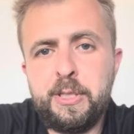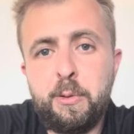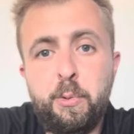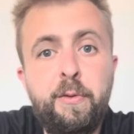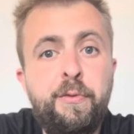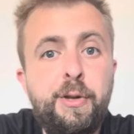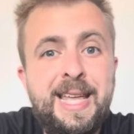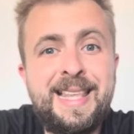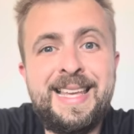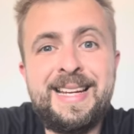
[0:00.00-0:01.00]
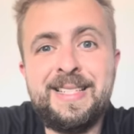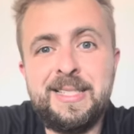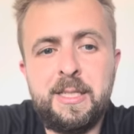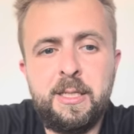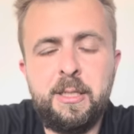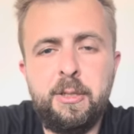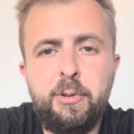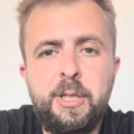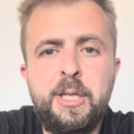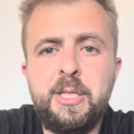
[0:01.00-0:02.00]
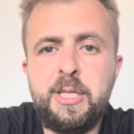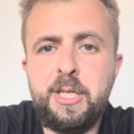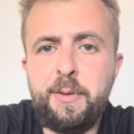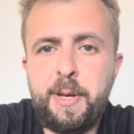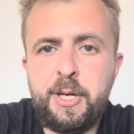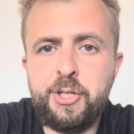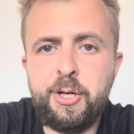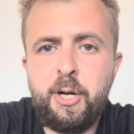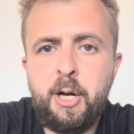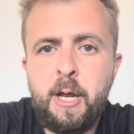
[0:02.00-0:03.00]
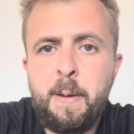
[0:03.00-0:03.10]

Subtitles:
I worked for 10 years at Deloitte as a senior manager.